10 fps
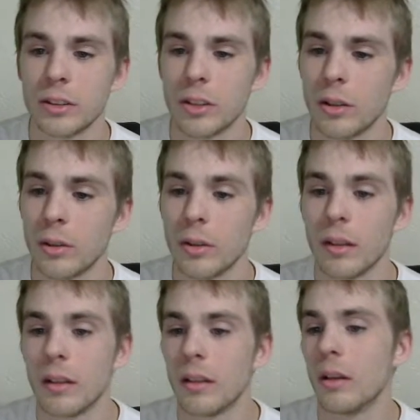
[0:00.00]
So,
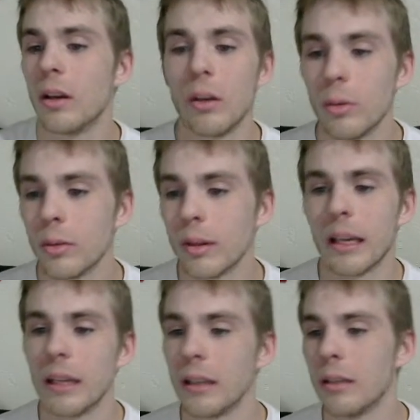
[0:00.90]

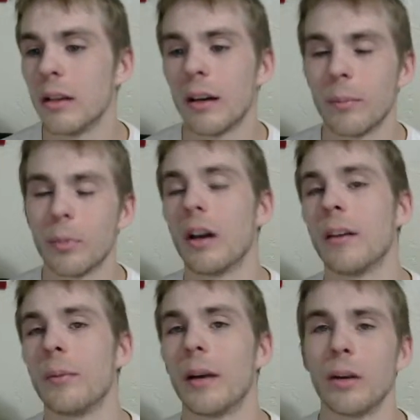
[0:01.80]
like, you got a
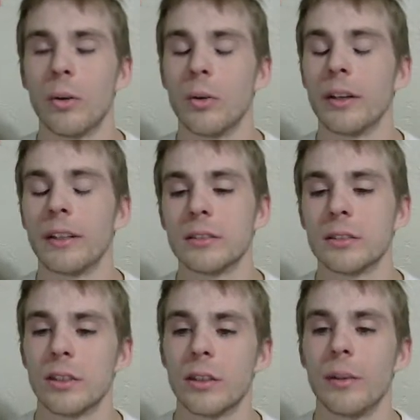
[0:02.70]
broad amount of holdings.
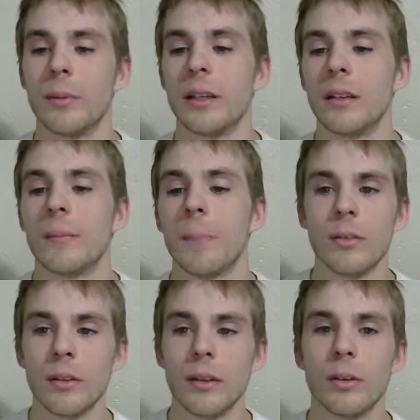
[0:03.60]
So, I mean,
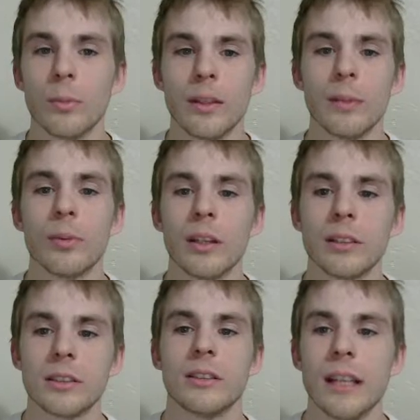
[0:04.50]
it'll be pretty
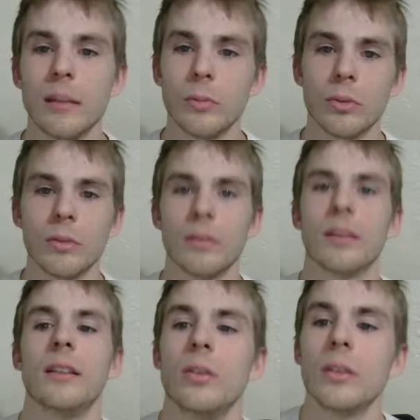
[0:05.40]
stable,
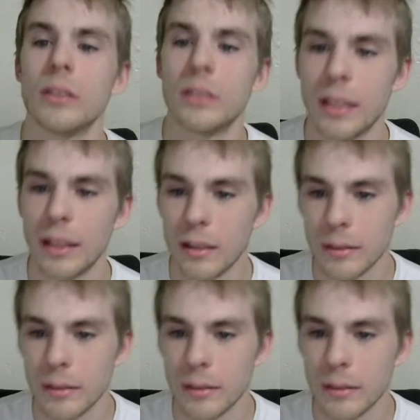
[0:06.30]
you could say.